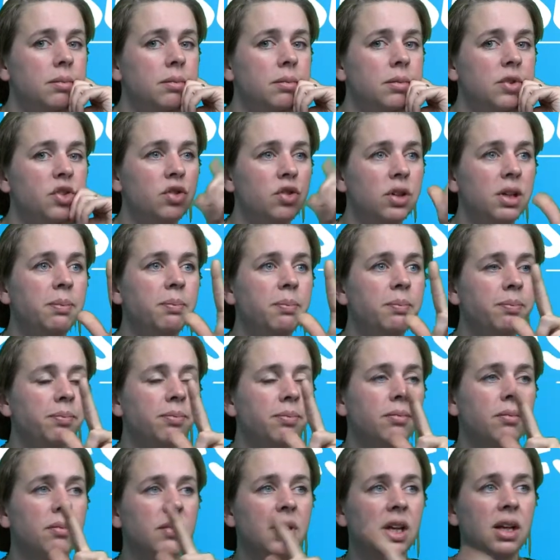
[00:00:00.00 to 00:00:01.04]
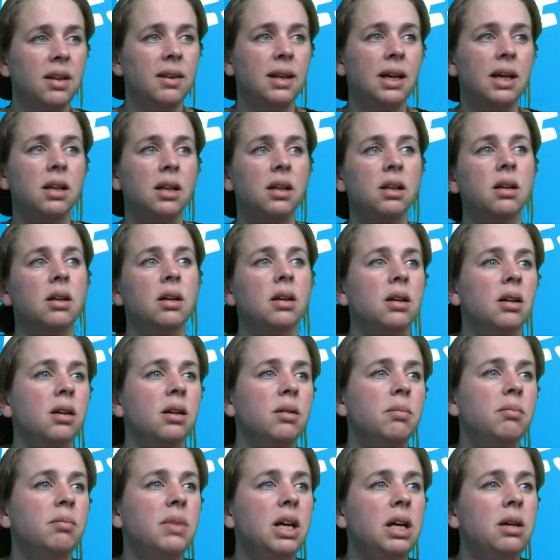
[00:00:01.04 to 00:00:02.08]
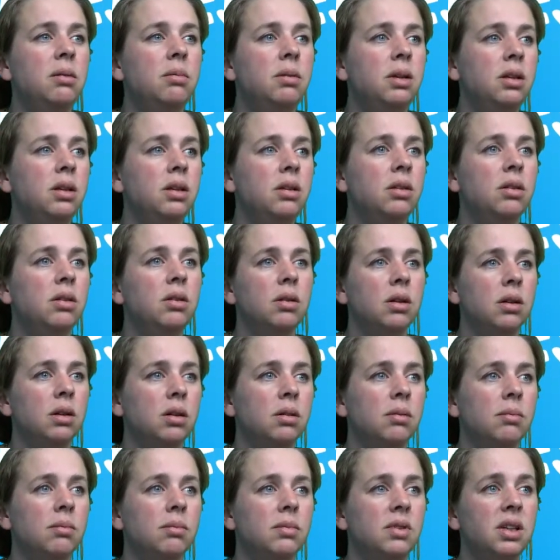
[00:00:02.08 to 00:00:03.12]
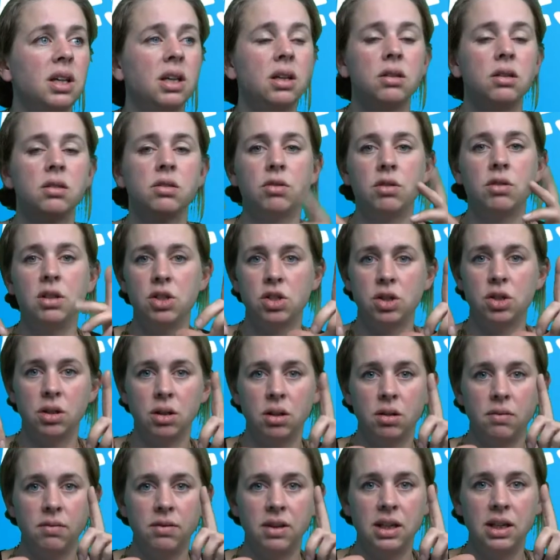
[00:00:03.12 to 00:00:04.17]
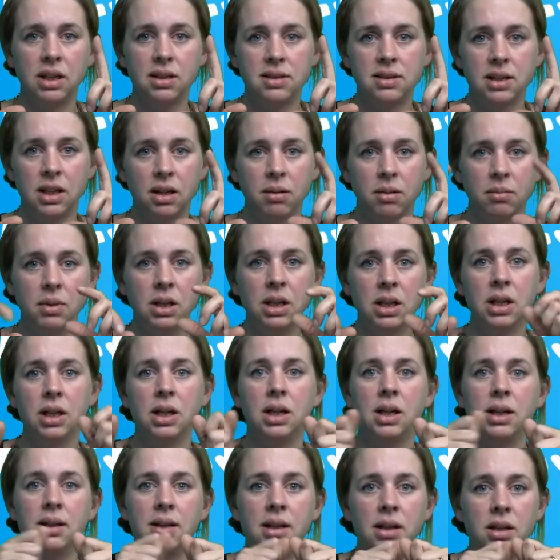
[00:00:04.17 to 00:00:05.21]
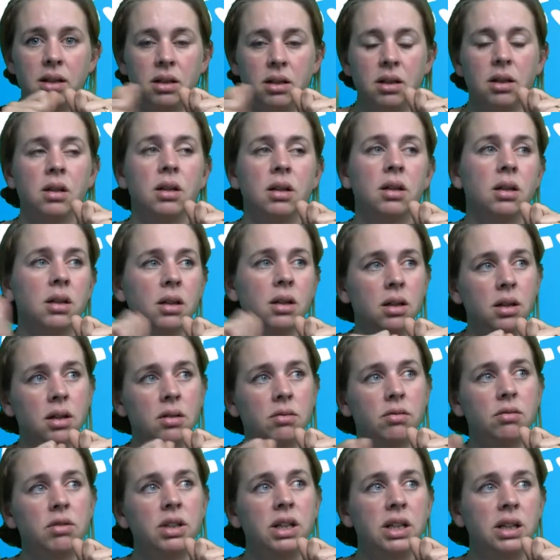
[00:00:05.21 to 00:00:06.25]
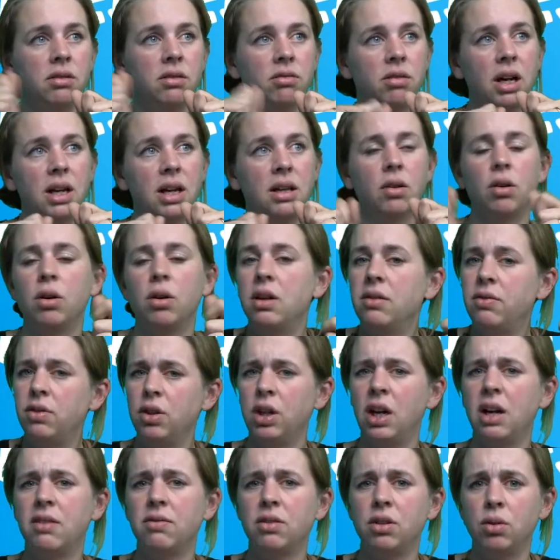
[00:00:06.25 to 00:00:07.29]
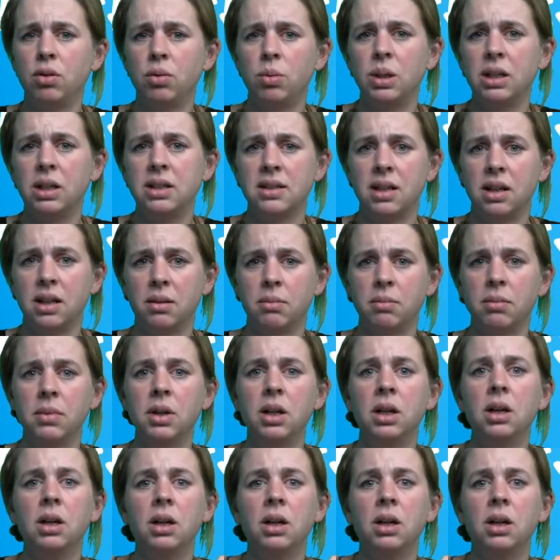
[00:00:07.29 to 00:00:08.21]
stream, then maybe you take a screenshot of the exam and then really write, or if you have an old exam,